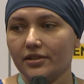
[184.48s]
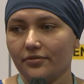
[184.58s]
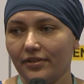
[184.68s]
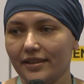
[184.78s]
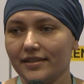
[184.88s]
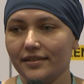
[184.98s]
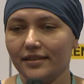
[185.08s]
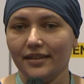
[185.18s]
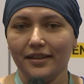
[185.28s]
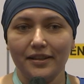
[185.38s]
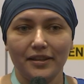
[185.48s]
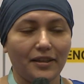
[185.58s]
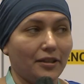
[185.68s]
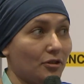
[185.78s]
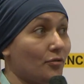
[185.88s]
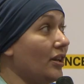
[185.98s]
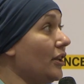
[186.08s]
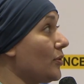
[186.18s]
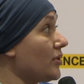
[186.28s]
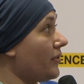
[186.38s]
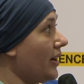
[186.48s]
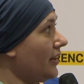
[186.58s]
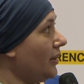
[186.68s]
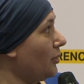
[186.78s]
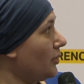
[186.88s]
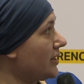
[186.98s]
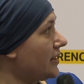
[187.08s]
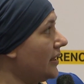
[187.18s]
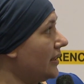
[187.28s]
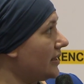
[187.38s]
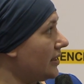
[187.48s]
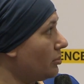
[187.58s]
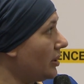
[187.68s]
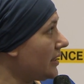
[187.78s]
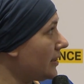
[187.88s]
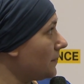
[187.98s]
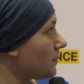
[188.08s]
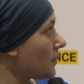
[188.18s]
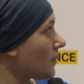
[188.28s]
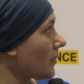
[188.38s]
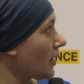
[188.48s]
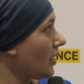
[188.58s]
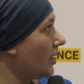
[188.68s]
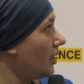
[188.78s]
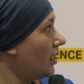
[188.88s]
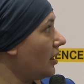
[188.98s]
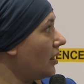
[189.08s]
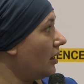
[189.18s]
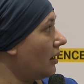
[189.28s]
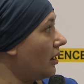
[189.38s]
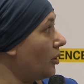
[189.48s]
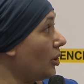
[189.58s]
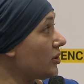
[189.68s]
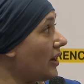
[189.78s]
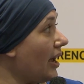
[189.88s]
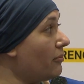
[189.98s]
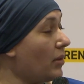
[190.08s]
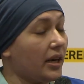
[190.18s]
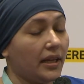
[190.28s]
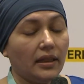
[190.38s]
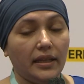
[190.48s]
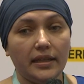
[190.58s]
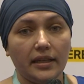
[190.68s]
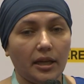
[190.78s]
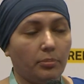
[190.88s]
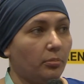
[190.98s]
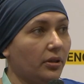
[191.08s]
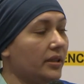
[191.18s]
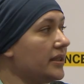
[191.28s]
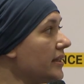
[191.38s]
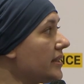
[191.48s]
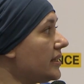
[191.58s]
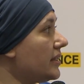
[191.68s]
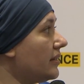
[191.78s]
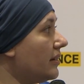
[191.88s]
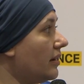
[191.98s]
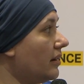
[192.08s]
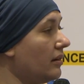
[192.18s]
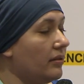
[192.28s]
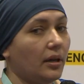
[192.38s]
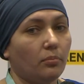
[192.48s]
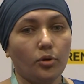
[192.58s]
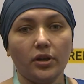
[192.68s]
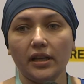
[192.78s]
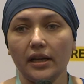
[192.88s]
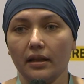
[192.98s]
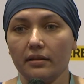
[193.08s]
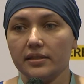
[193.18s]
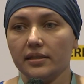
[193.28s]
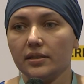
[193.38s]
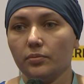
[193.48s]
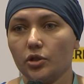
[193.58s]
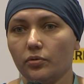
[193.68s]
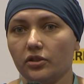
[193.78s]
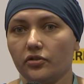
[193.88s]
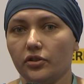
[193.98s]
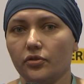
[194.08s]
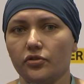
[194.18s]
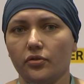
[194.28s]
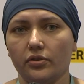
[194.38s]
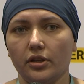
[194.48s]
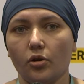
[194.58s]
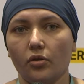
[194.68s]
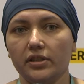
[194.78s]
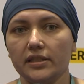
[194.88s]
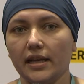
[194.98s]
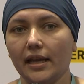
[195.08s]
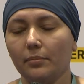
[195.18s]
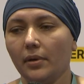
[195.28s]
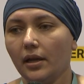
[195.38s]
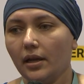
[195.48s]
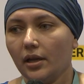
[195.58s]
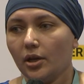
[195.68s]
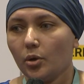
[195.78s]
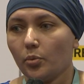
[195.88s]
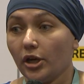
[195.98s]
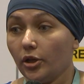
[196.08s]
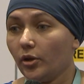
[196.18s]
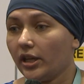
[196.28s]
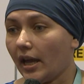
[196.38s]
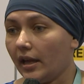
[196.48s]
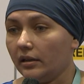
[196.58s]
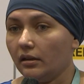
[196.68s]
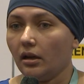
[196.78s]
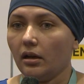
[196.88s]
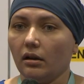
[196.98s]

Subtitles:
interface. And it's really user-friendly. We will see it in a bit. We also have market-leading capabilities. The booking analysis, which we introduced during the COVID time, where you can